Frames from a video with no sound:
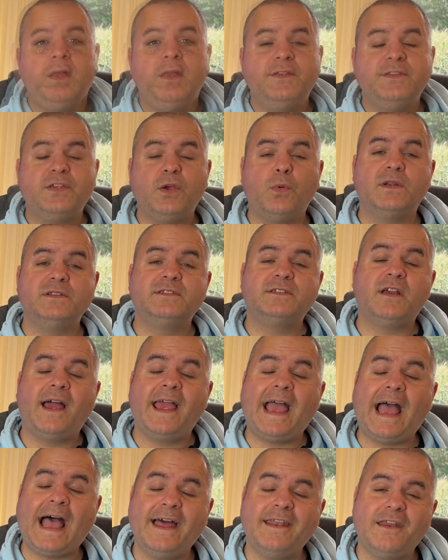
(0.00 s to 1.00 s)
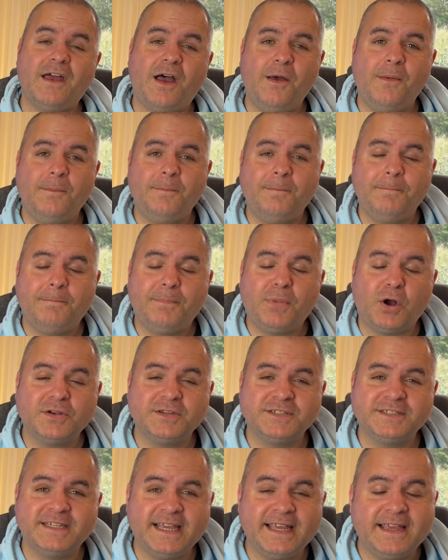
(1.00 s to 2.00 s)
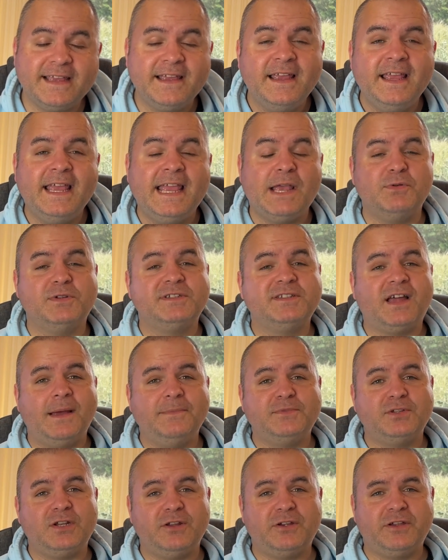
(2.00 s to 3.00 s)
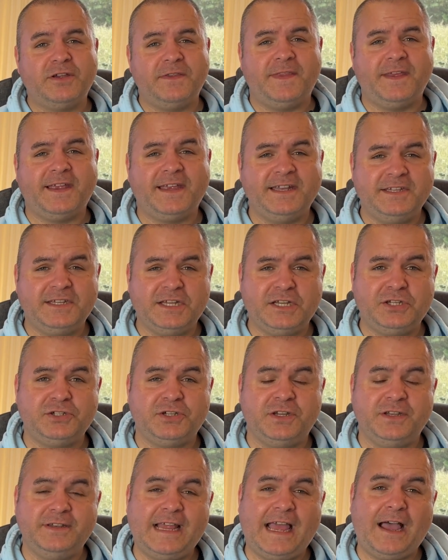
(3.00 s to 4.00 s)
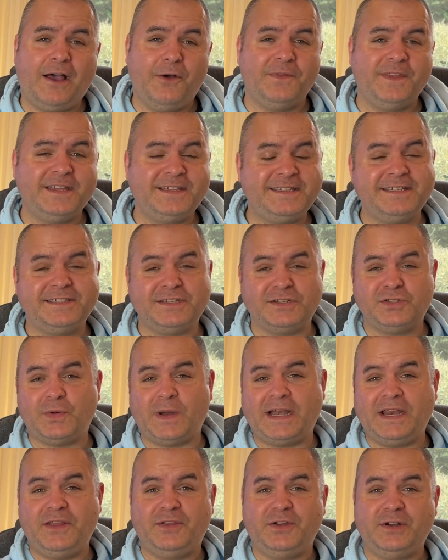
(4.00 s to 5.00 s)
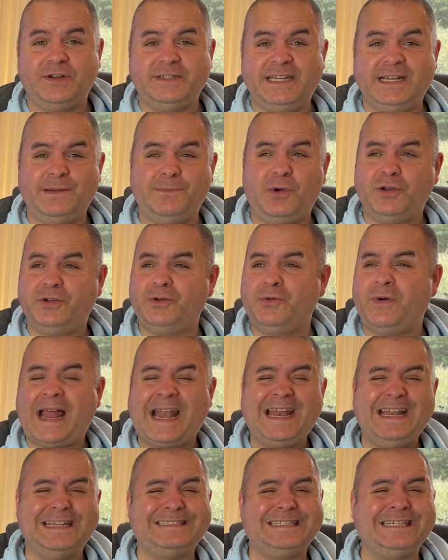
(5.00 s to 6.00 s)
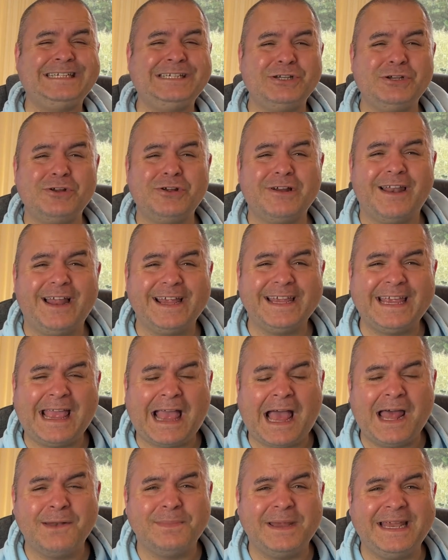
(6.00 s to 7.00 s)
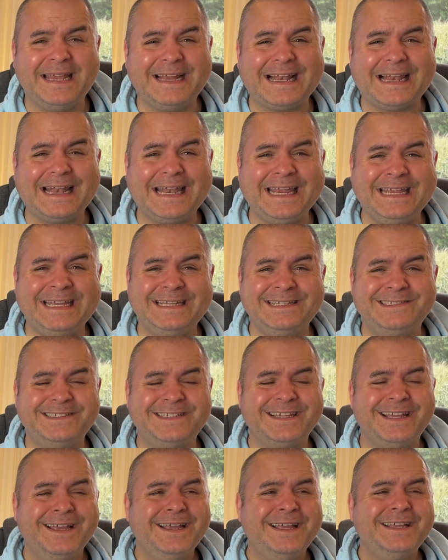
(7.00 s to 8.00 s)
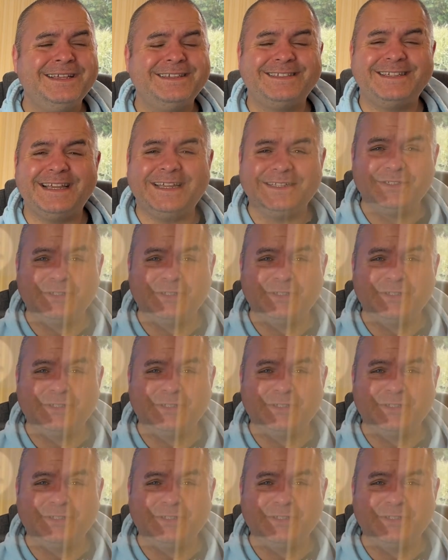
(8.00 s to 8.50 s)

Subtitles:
So once I had unboxed it, it was time to look at the condition. Now, this is a 2013 model, and it didn't look like it had been cleaned since